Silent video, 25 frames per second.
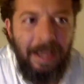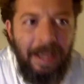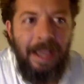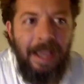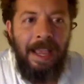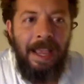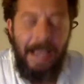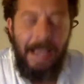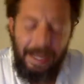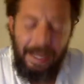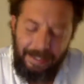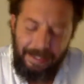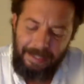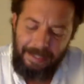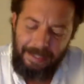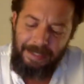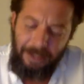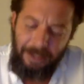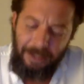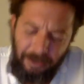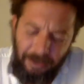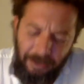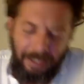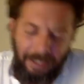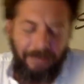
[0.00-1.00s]
and a
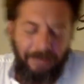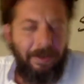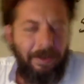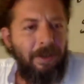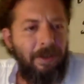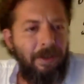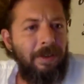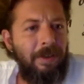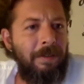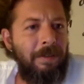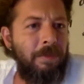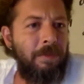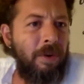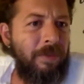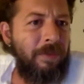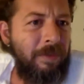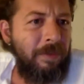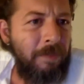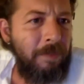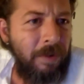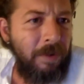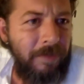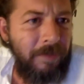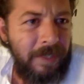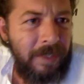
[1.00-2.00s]
certain level of
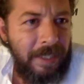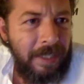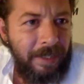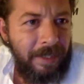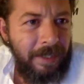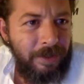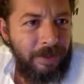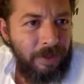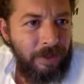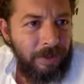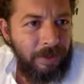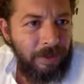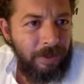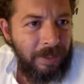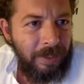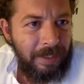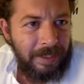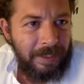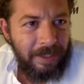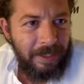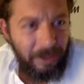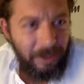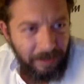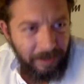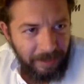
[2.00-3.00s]
improvisation in
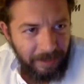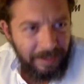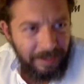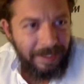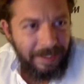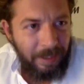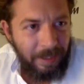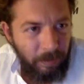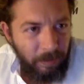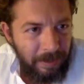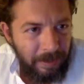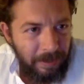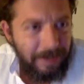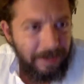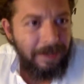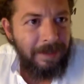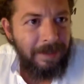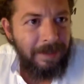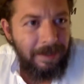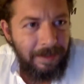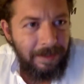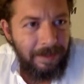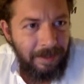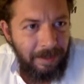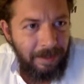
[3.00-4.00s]
certain
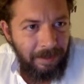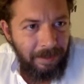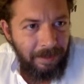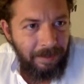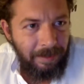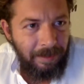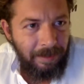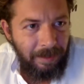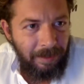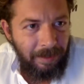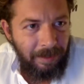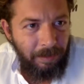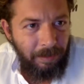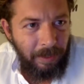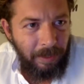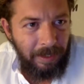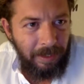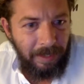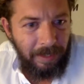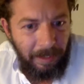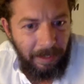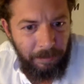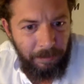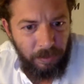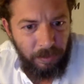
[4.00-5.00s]
sequences when it
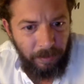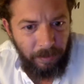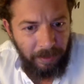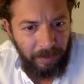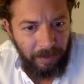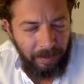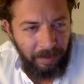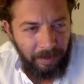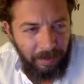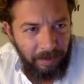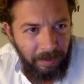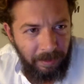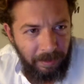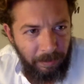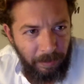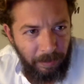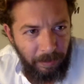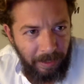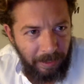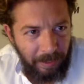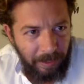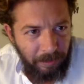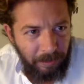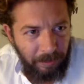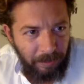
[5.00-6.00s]
comes with
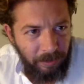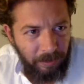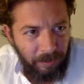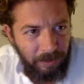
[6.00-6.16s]
actors.